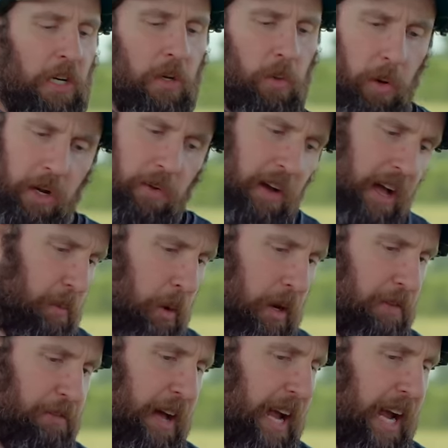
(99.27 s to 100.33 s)
what, I, what
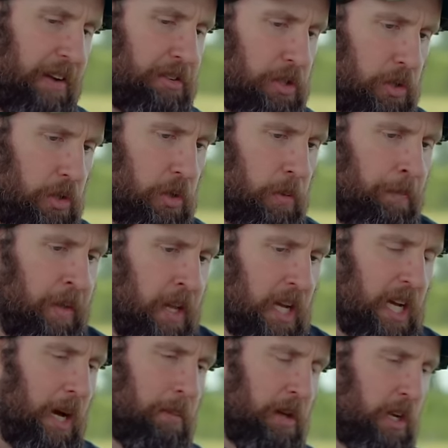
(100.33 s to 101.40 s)
if I have to
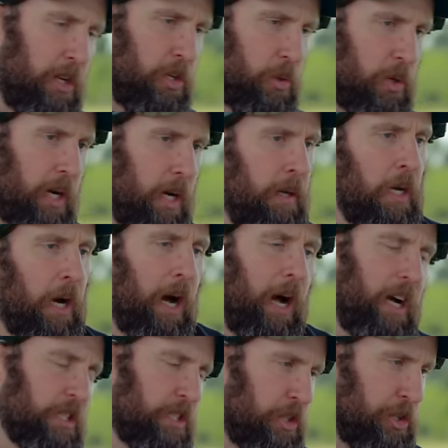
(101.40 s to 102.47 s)
come in and do a
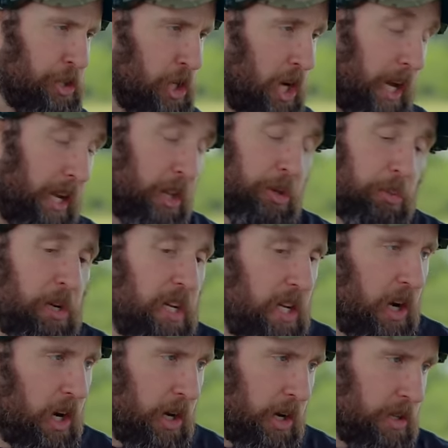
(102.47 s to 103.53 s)
hostage shot at three
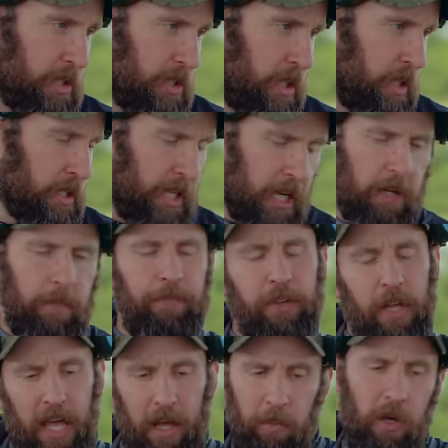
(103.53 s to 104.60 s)
yards? It's like,
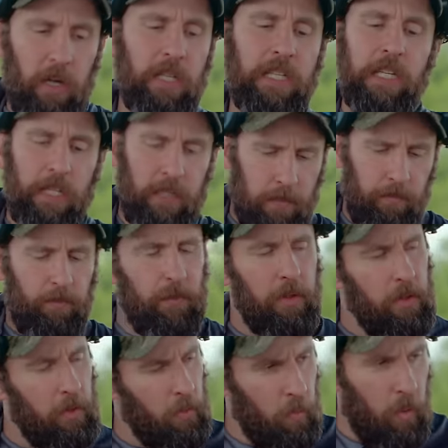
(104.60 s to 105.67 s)
okay, well,
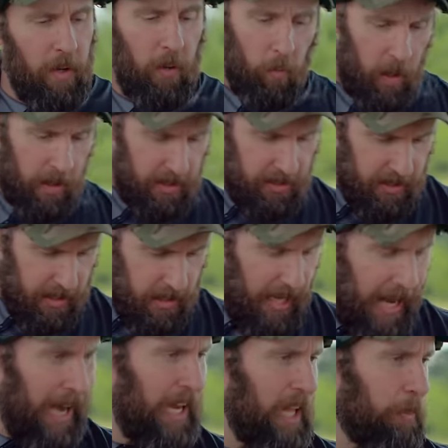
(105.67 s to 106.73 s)
what what is
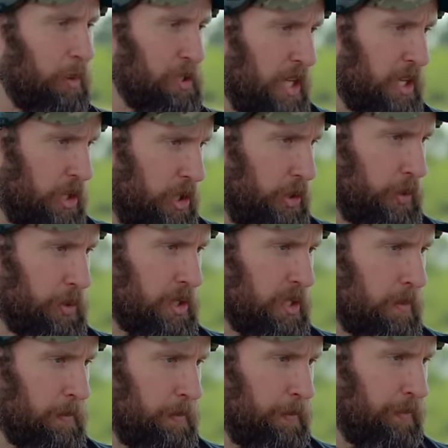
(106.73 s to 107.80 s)
80%
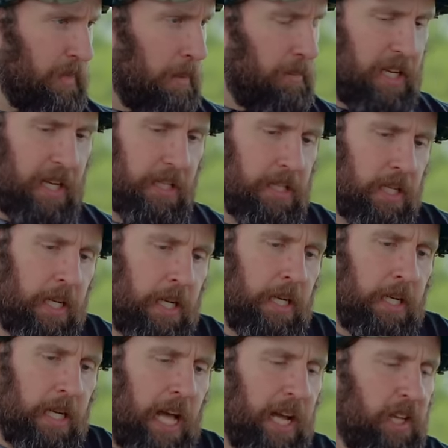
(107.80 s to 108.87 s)
use? Because
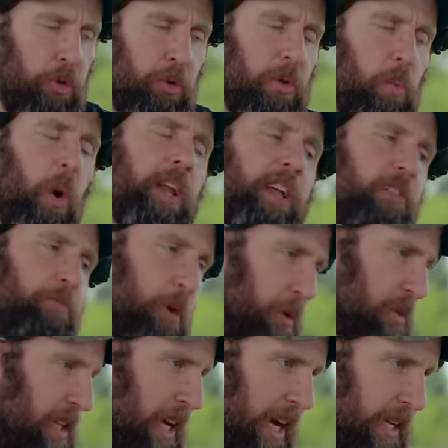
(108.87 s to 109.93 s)
like you can what if
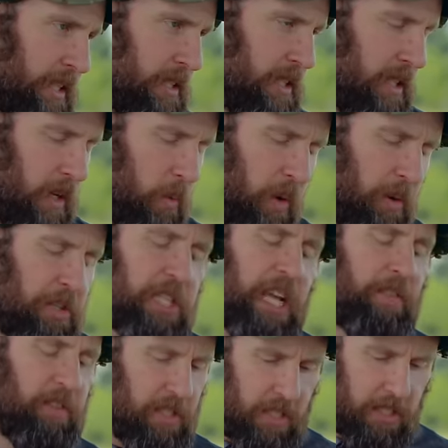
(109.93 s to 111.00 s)
both sides, and we were just
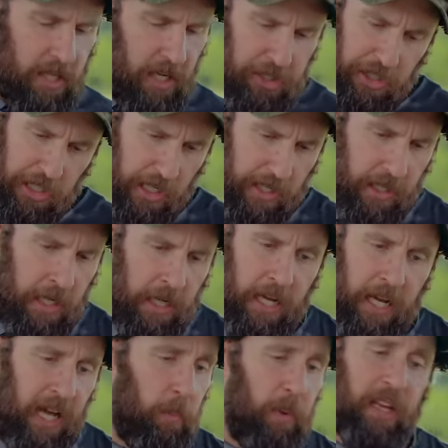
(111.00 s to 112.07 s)
having this discussion on,
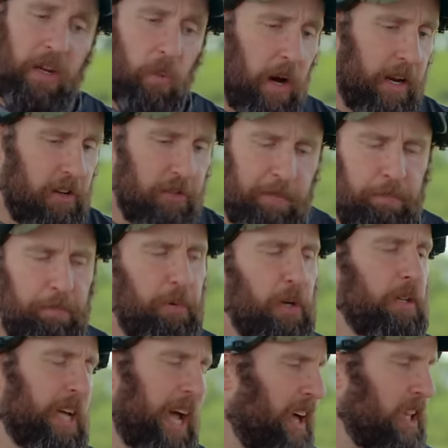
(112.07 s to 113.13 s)
and we can what if
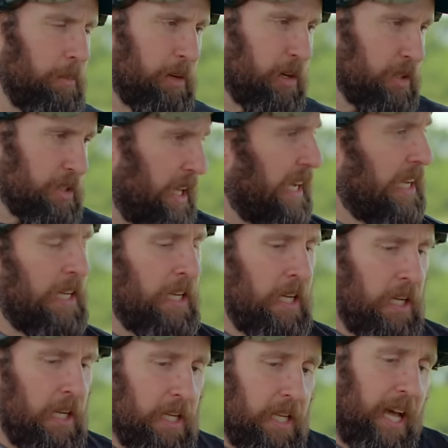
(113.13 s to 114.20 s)
both calibers. Like,
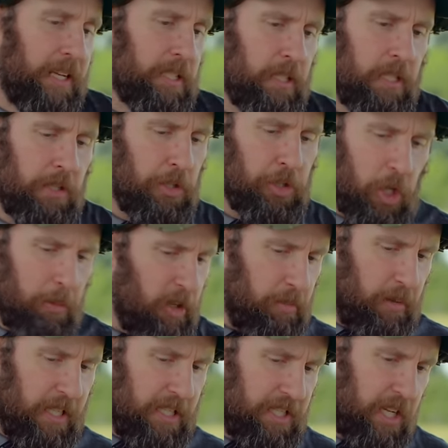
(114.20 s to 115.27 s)
yes, the terminal
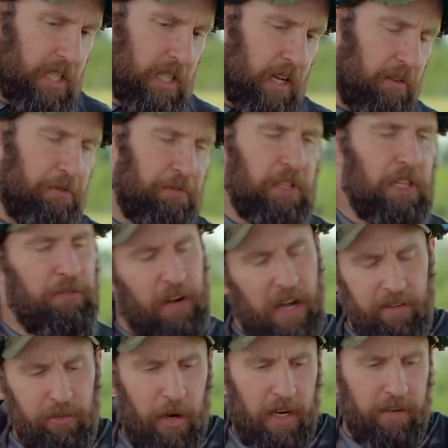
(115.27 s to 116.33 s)
ballistics of
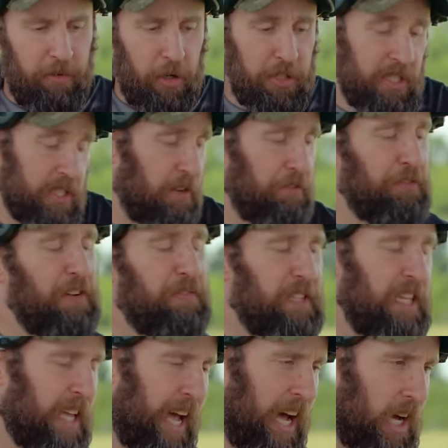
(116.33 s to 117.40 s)
55 grain versus a
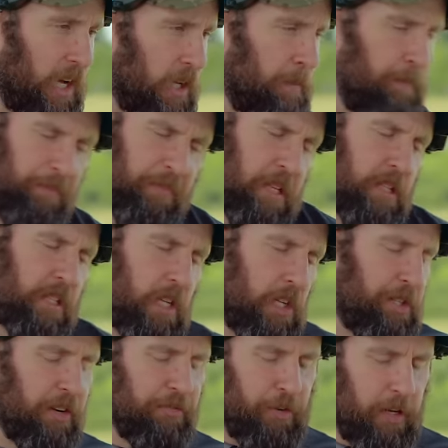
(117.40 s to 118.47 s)
50 cal mm-hmm. is a mm-hmm.
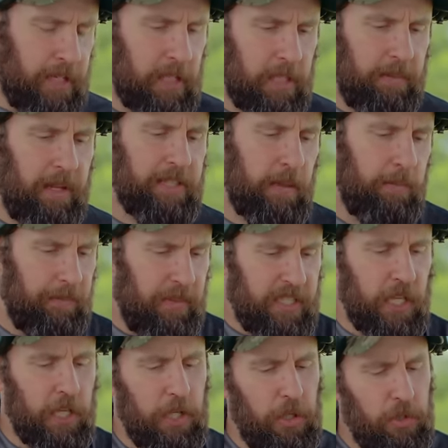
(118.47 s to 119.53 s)
little different, and that's a it's
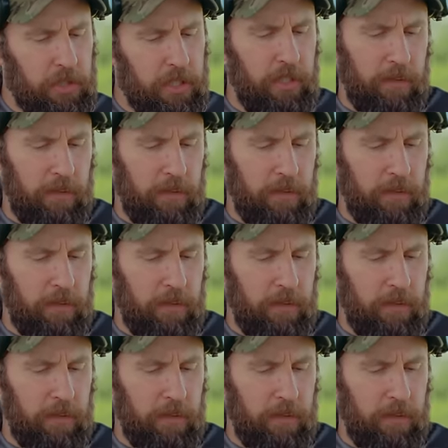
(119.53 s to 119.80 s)
a huge